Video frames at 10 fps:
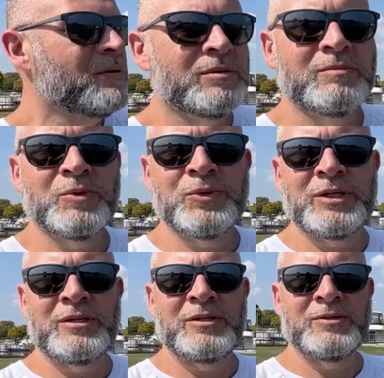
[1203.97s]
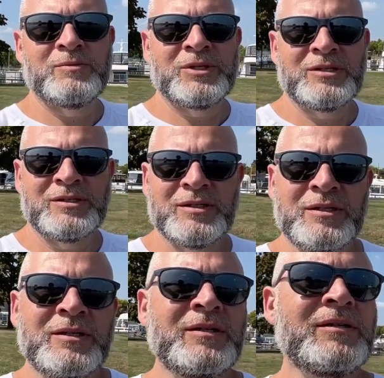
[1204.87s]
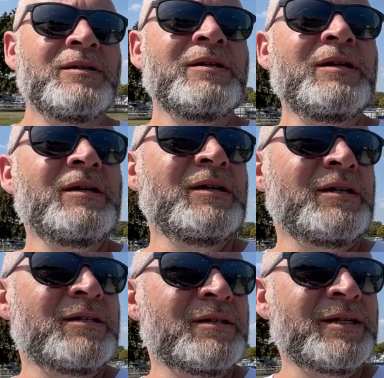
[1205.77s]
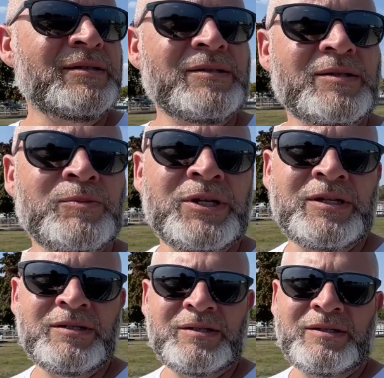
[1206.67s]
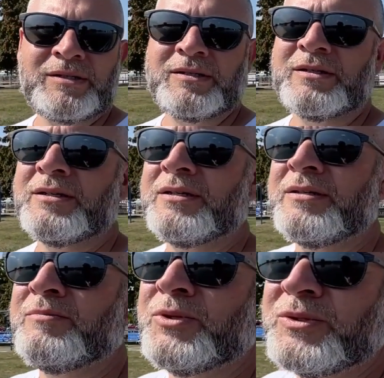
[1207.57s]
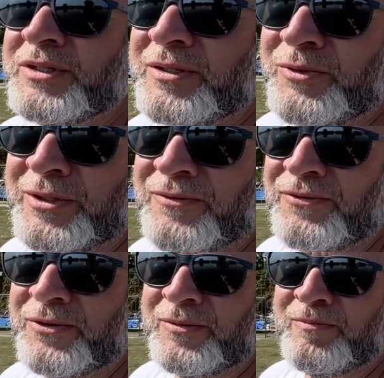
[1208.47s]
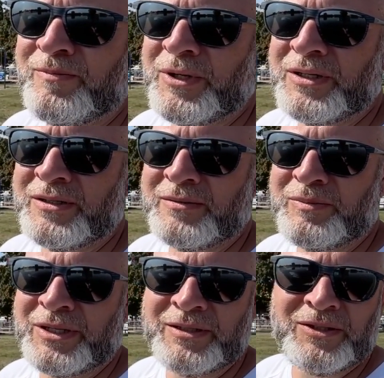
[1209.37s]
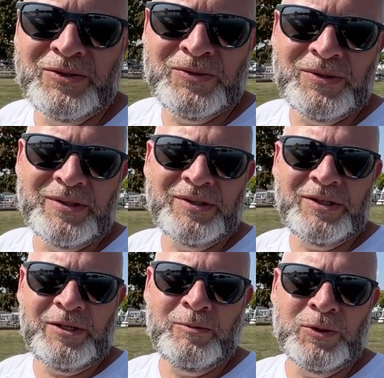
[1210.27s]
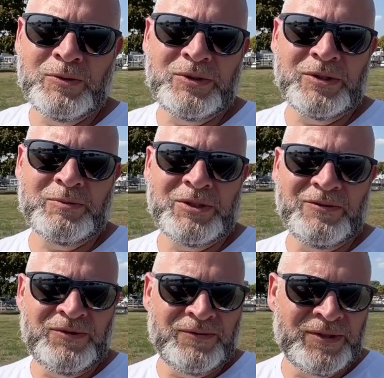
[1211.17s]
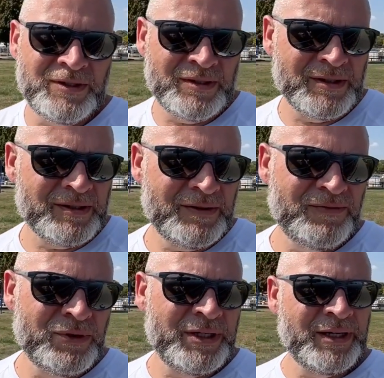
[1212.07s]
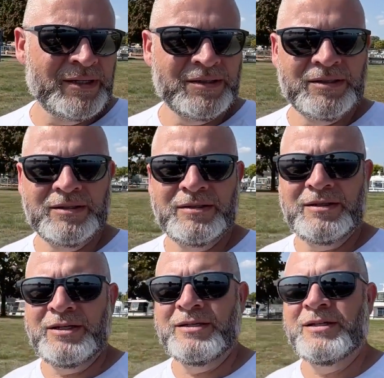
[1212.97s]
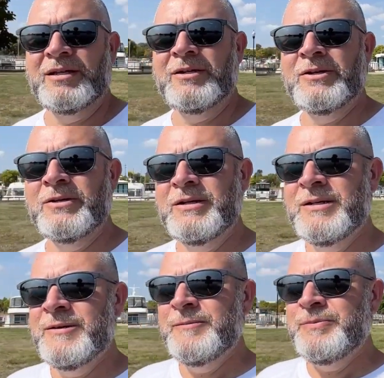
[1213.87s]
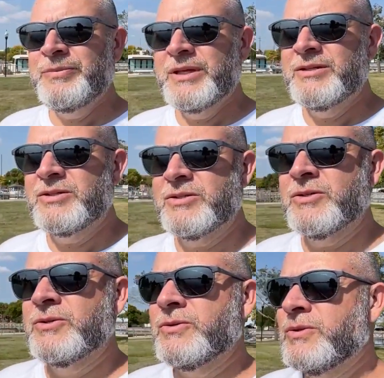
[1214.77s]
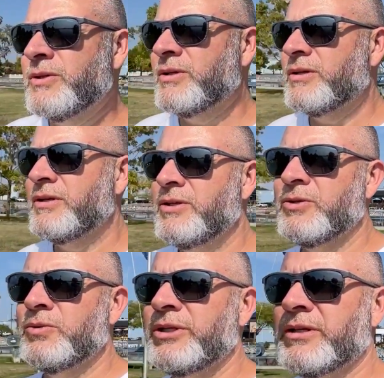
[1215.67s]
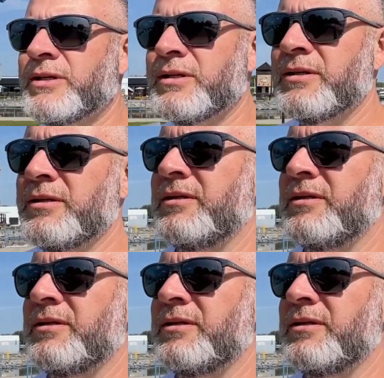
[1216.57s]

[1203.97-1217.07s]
marina here in Bay City. Lots of space, boats anywhere from pontoons and ski boats up to 50, 60-foot yachts in there. So here we are